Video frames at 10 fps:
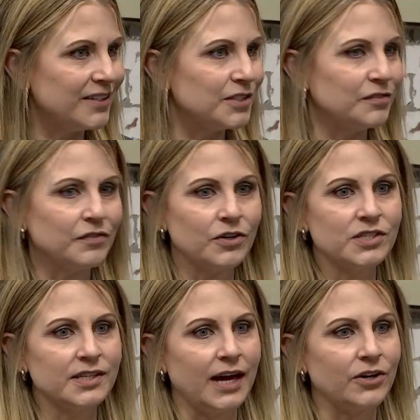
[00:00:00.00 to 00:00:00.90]
It's the
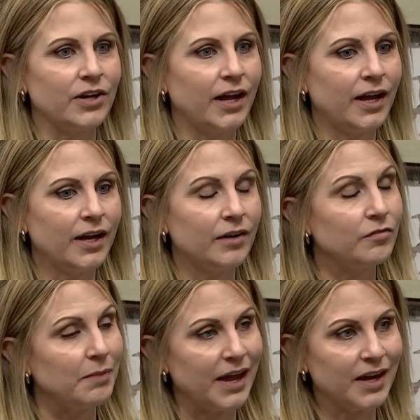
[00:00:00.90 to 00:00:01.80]
first Saturday of
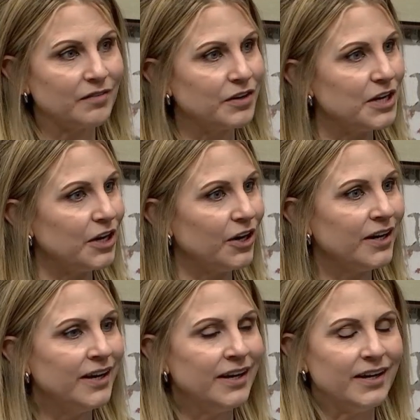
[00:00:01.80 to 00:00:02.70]
May every year,
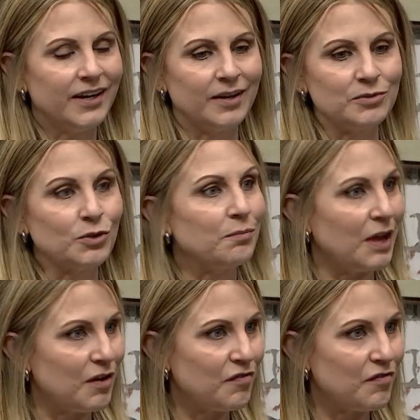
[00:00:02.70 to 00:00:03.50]
um, so May